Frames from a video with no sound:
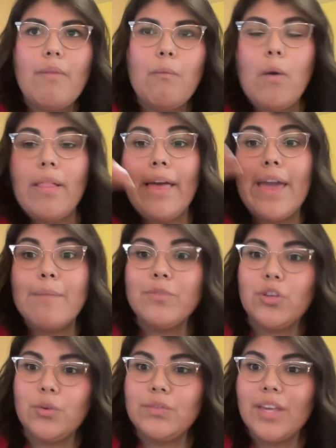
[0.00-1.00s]
while I am
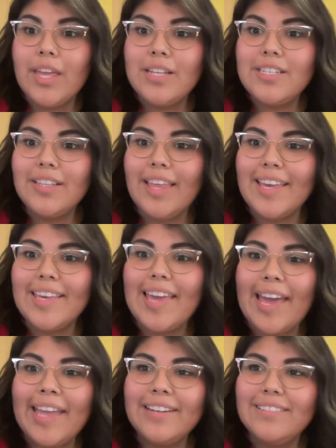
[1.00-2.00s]
using it to like
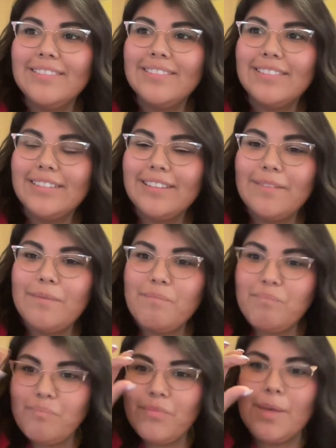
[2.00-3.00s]
get
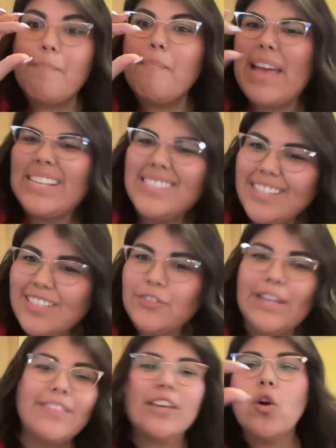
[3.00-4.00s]
the message,
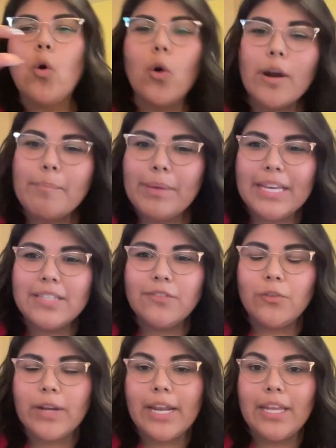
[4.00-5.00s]
right? The core piece
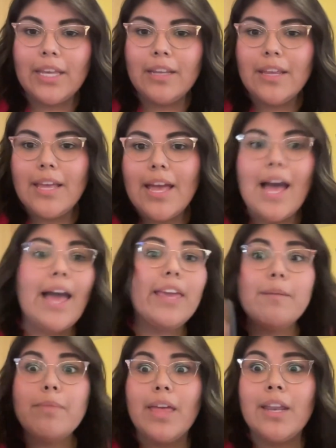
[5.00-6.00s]
of what I need, I
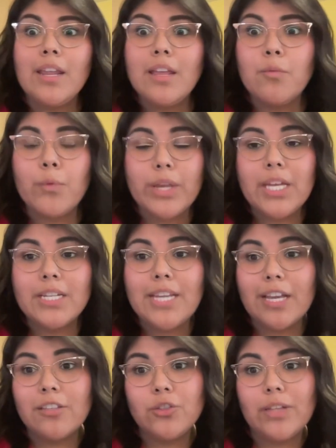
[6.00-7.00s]
am then
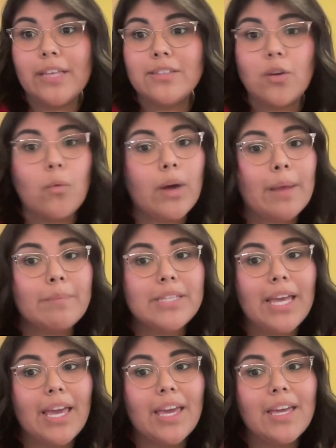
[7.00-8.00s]
recontextualizing what I'm
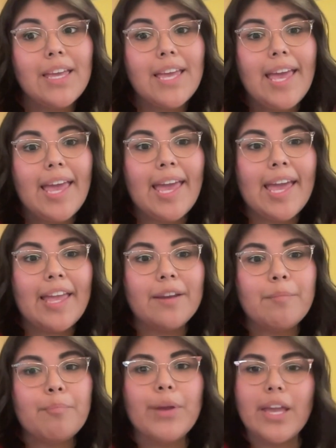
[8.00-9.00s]
saying
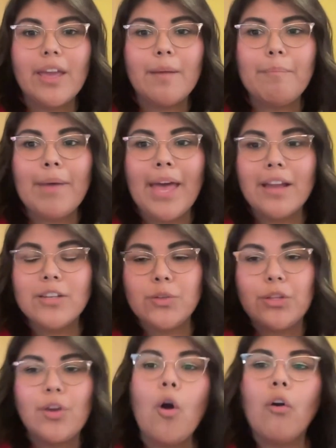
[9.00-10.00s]
and bringing it back
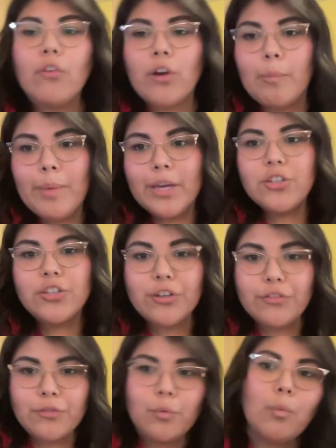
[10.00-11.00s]
to the overall picture
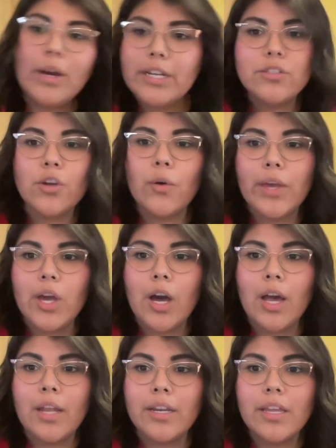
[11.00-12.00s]
of what is going
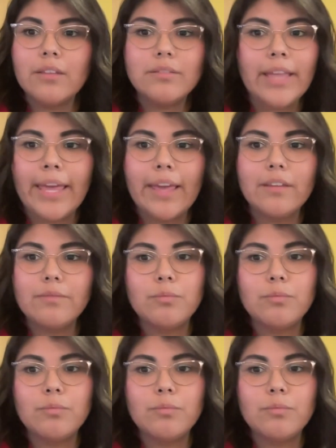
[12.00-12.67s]
on, like